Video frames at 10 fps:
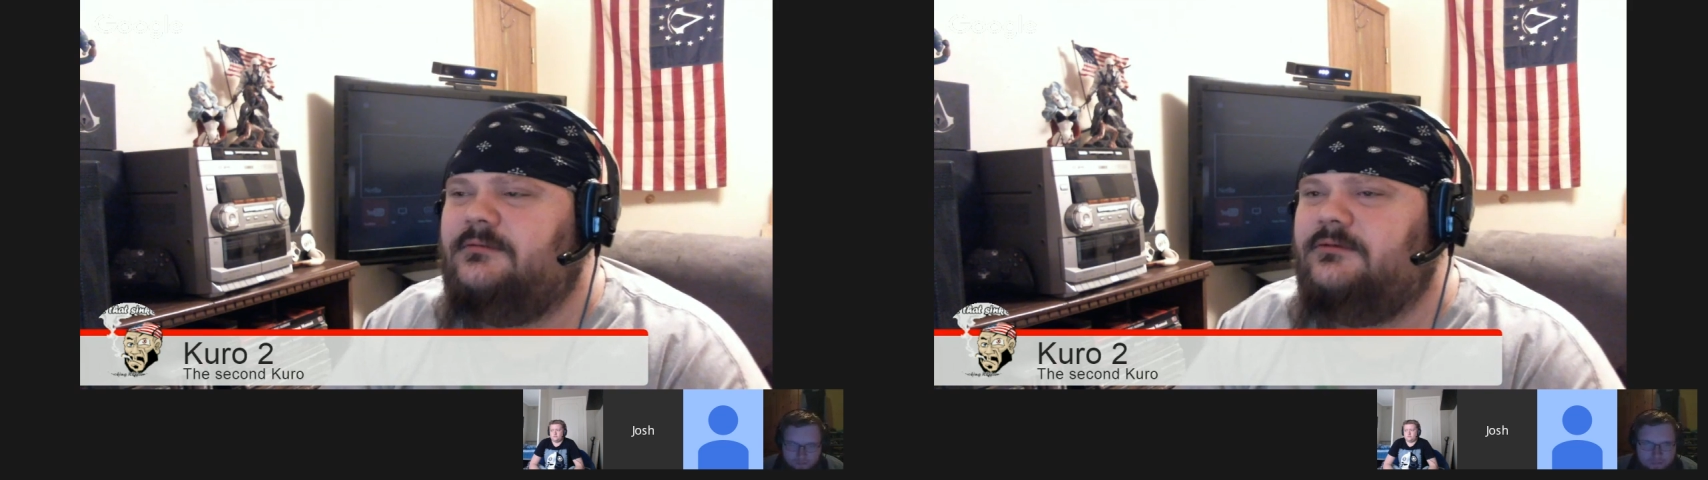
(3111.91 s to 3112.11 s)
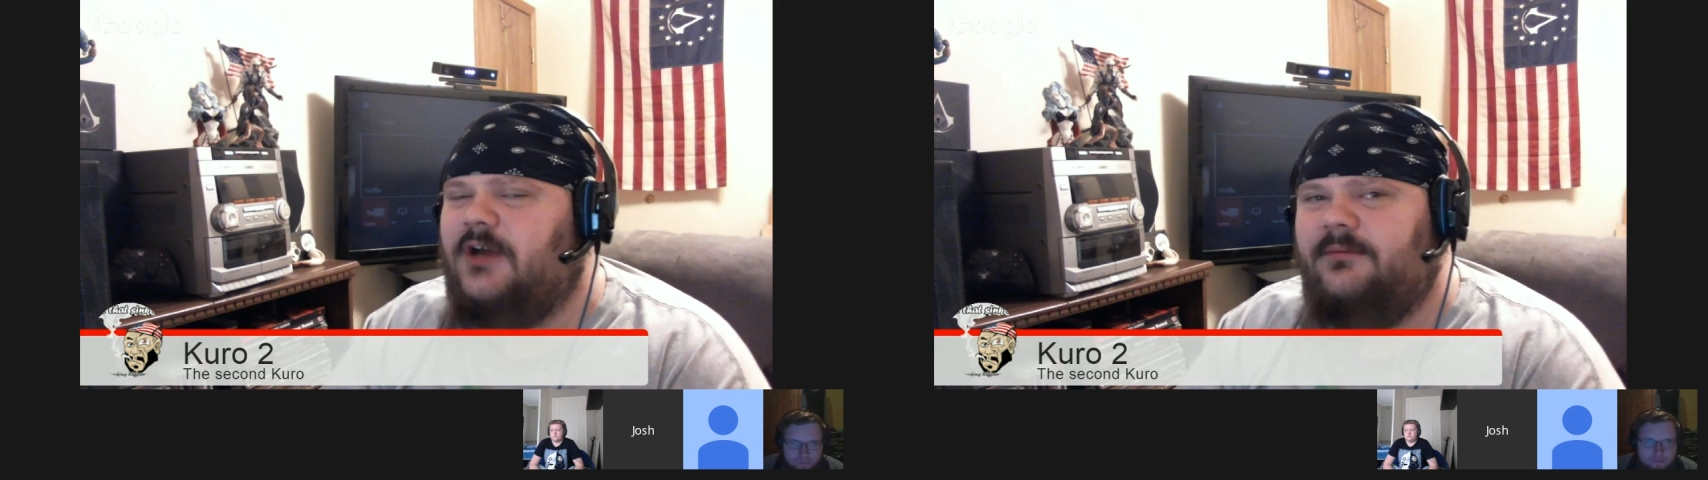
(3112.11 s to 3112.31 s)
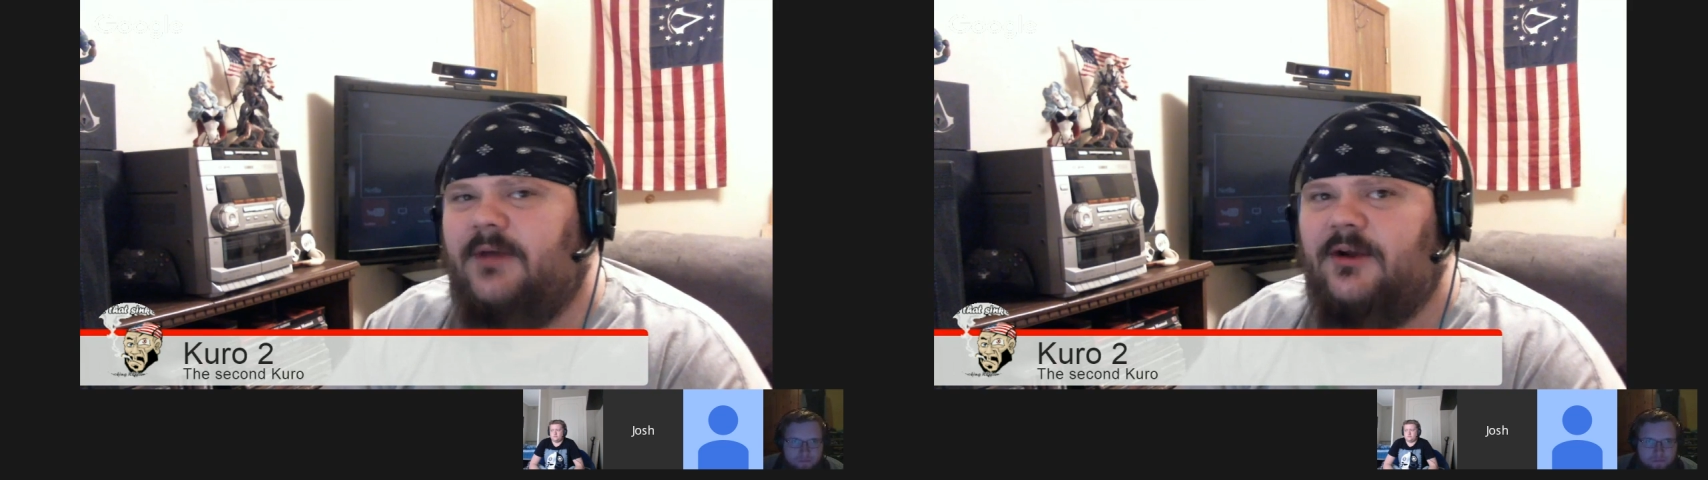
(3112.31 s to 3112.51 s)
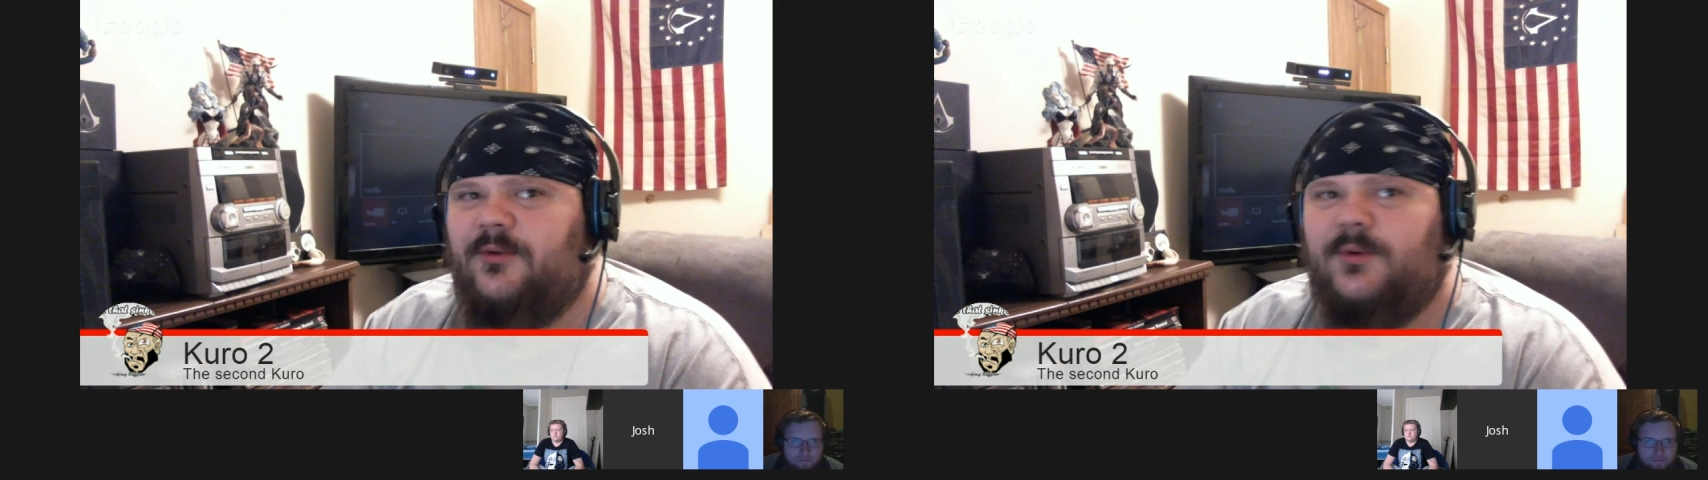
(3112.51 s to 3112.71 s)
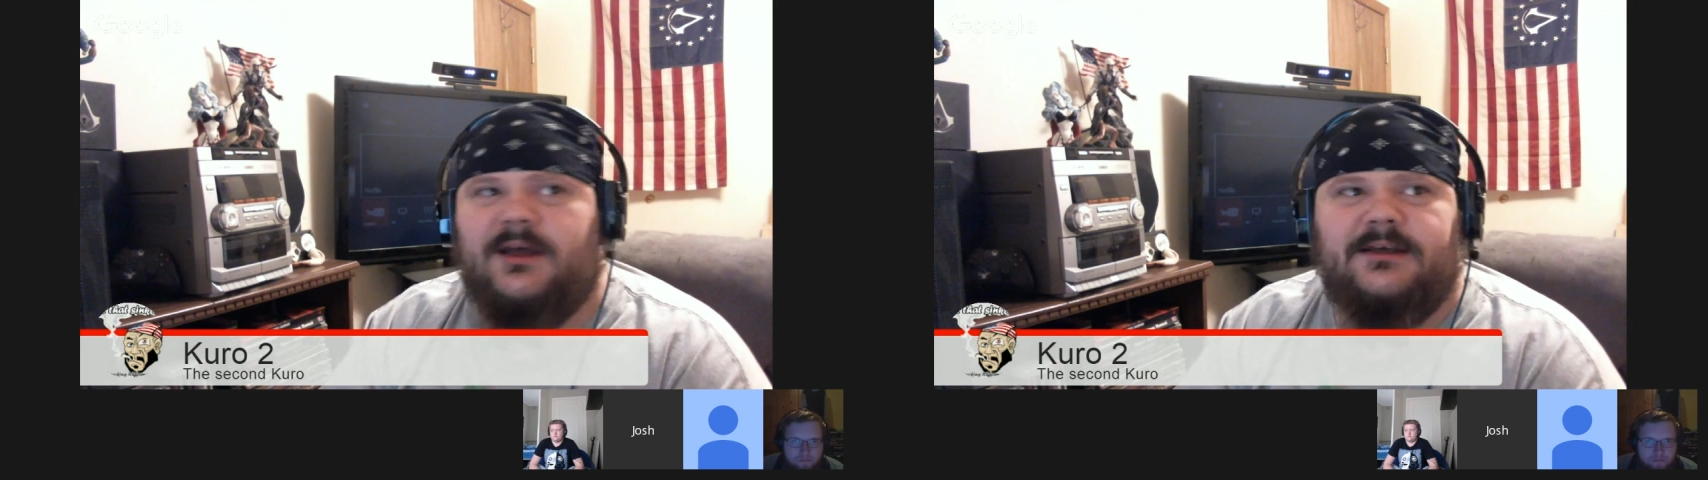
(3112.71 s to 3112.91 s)
drive out a
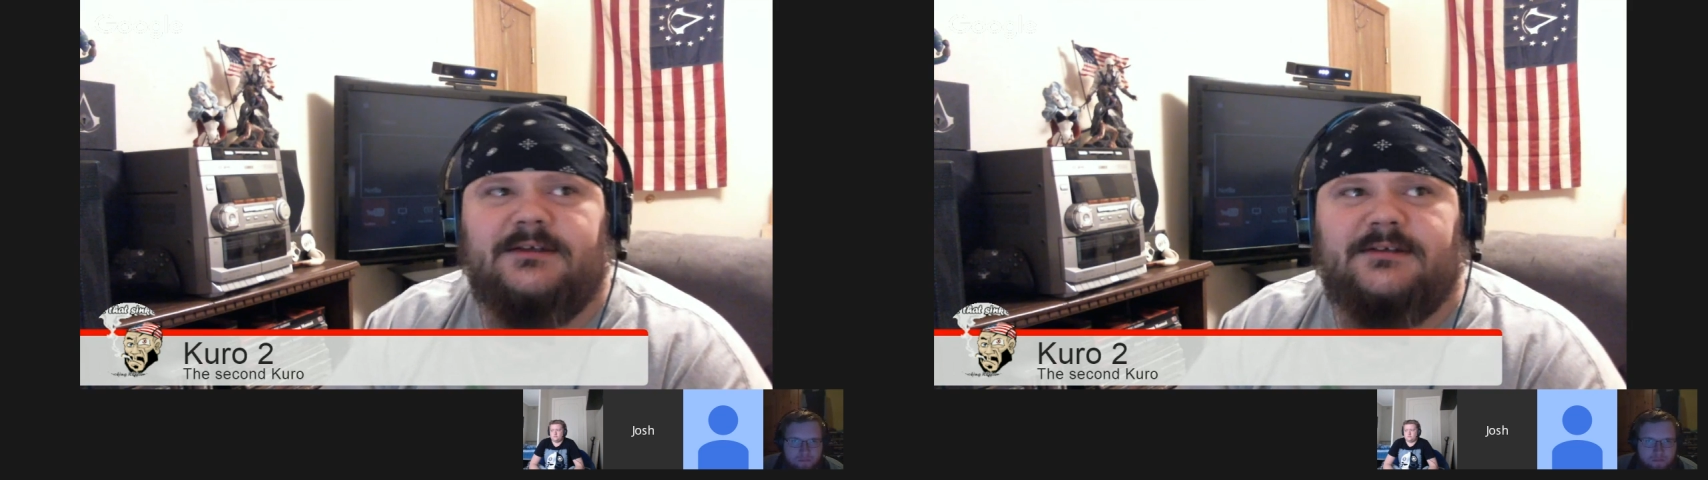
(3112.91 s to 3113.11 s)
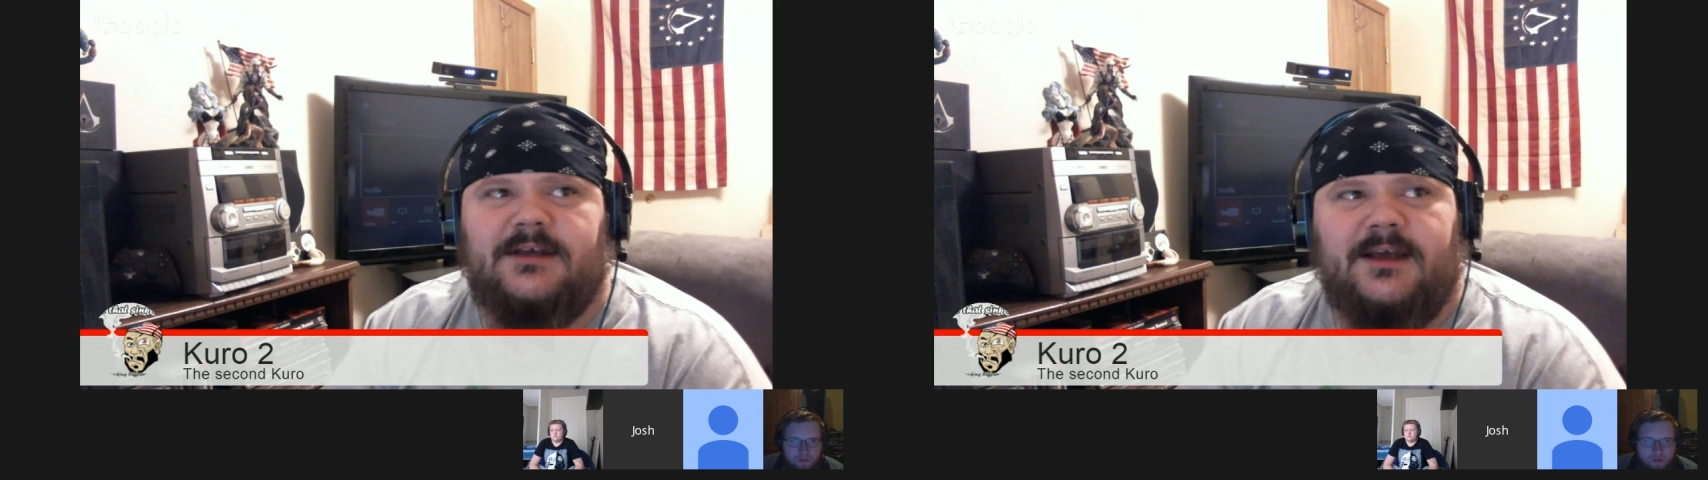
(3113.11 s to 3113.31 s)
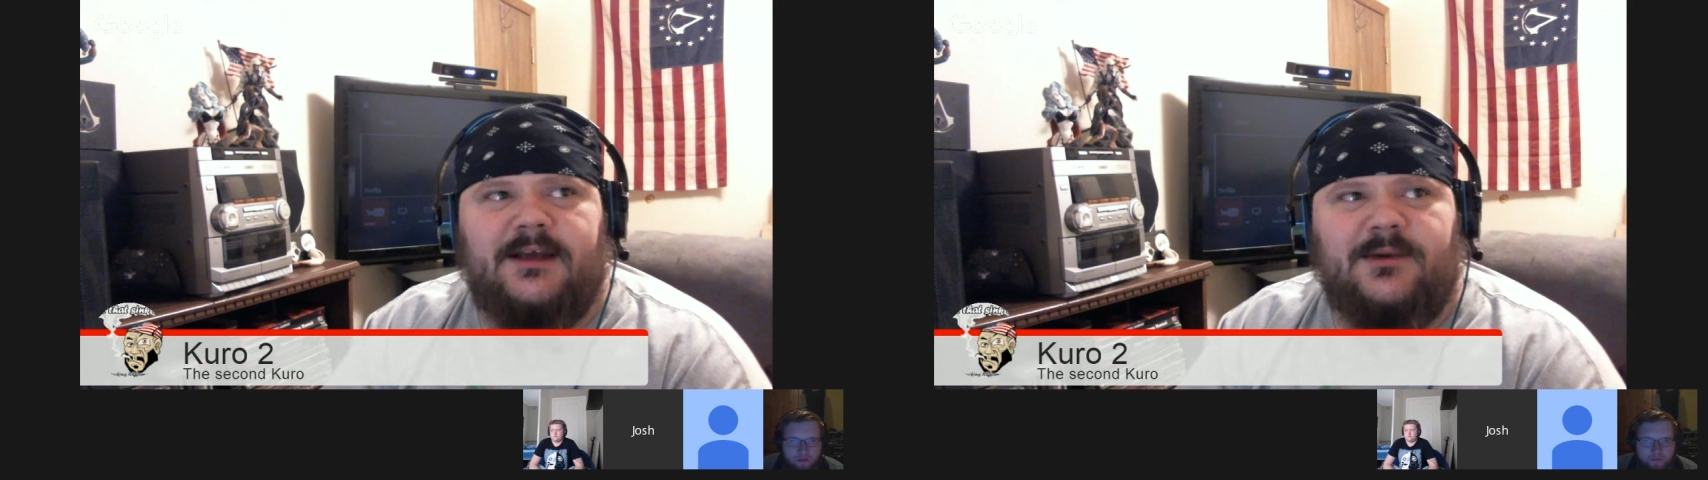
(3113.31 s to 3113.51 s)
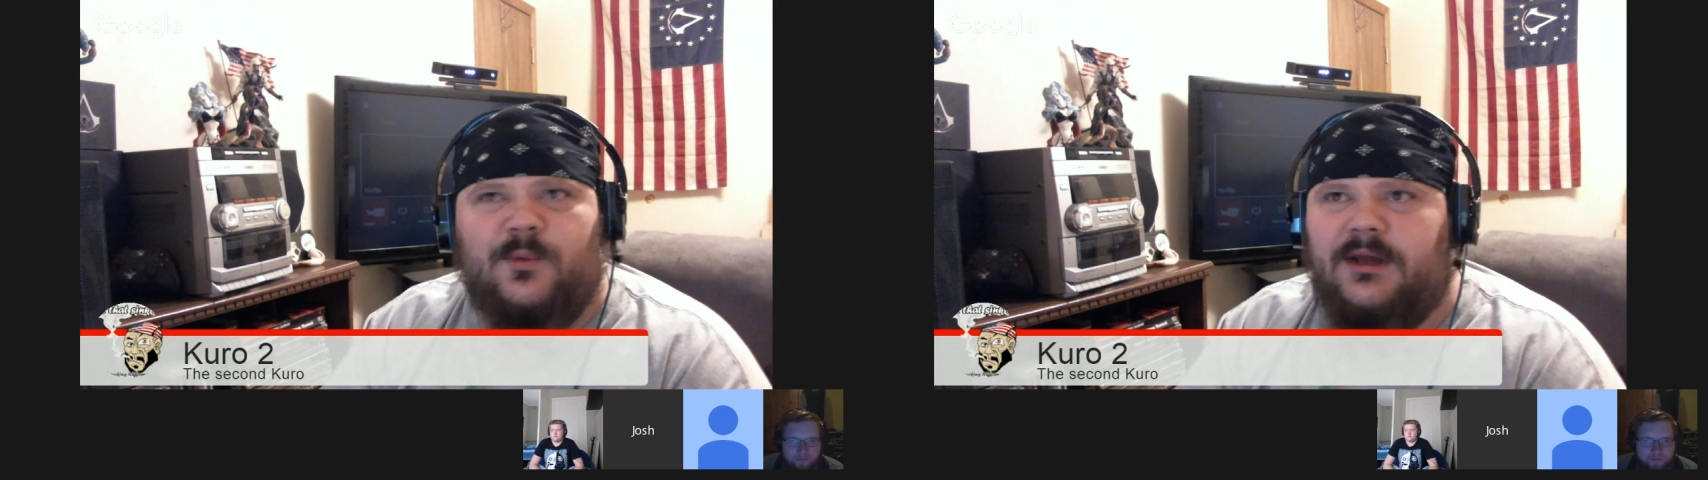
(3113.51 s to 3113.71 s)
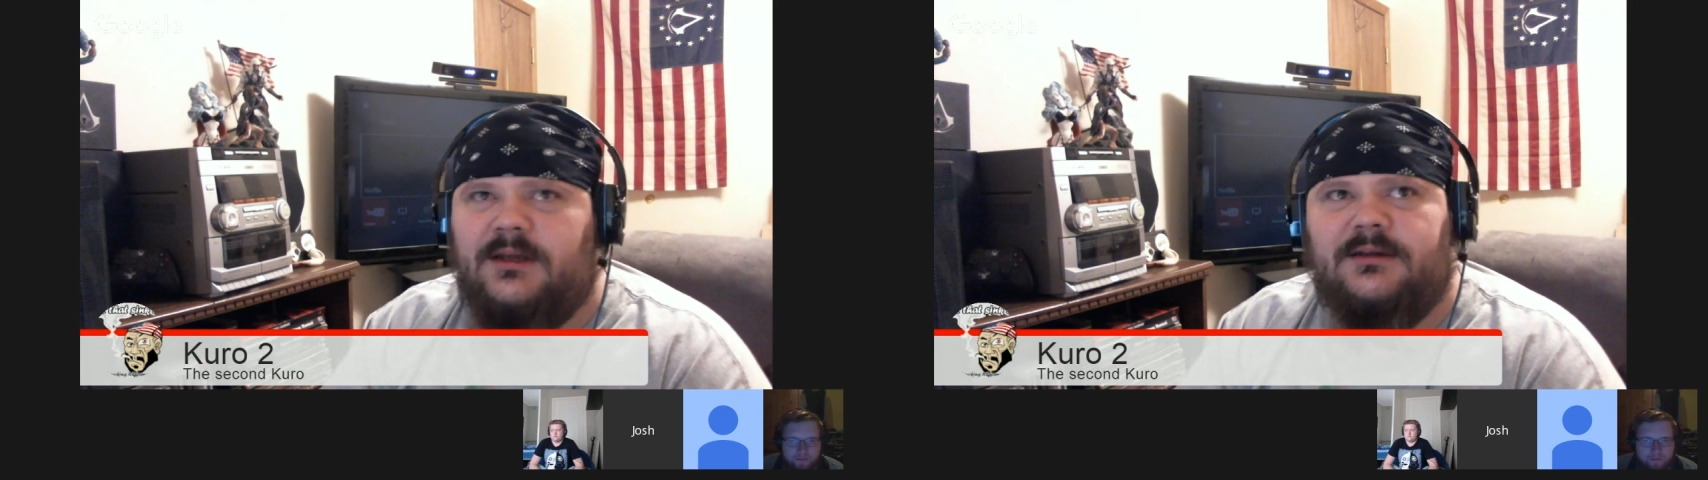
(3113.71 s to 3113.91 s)
ways, and
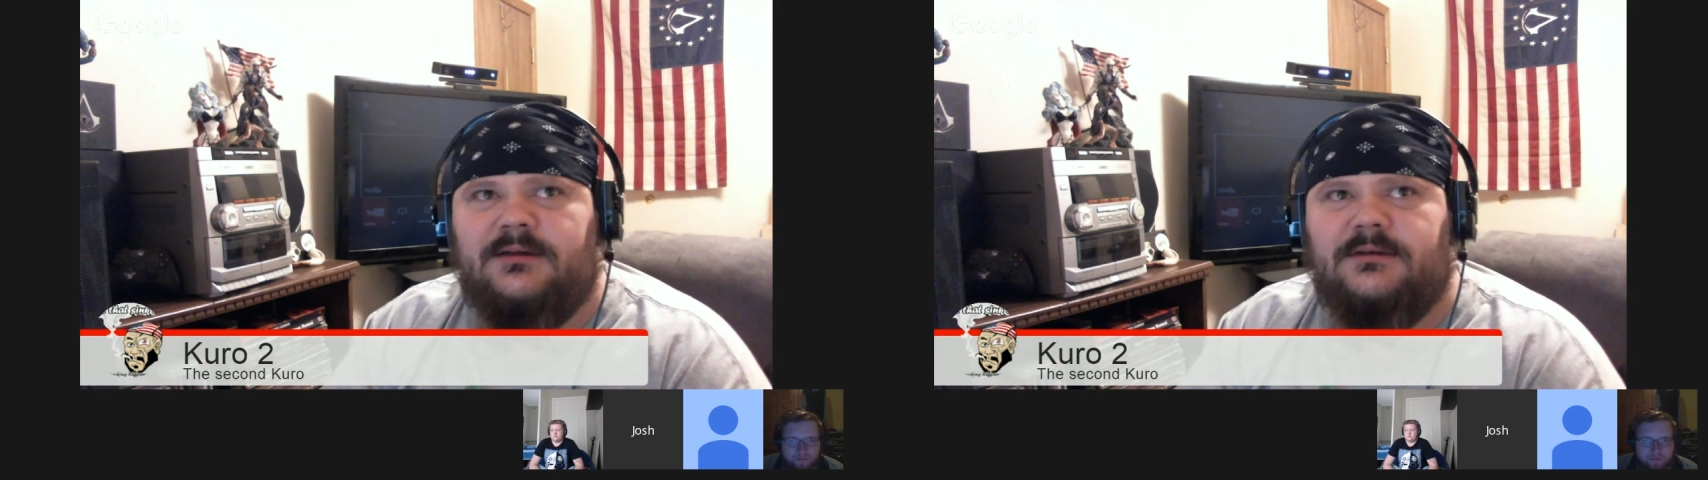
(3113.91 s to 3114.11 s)
wait.